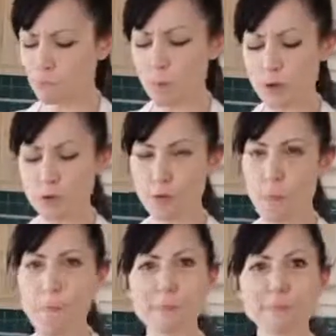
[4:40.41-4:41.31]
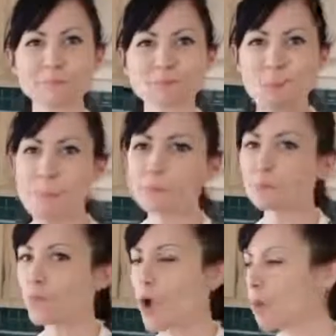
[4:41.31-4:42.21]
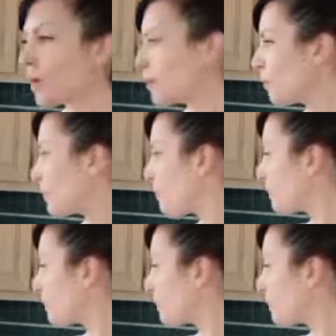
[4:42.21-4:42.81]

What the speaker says: They're so good. All made with